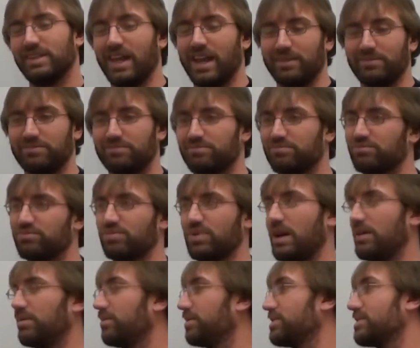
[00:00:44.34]
I'd
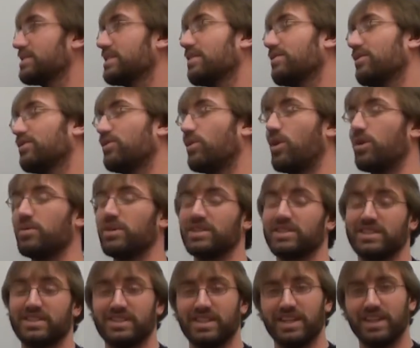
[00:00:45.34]
probably just give the
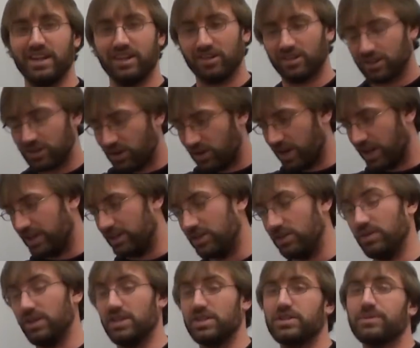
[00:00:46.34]
formulas and say, here, go ahead and
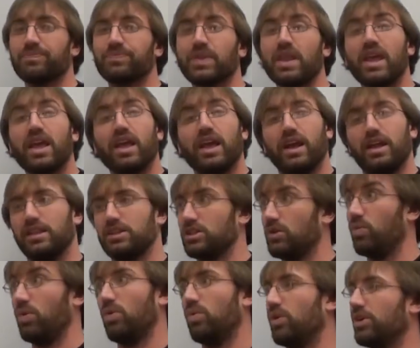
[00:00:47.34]
do this. And they say,
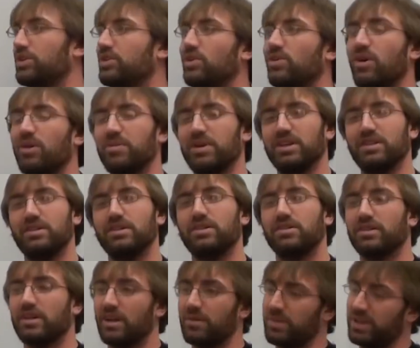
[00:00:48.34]
well, what do you want me to
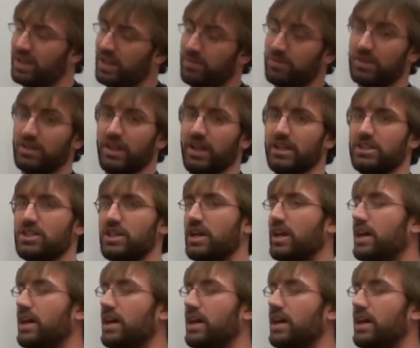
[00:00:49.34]
do? I'm like, I'm glad you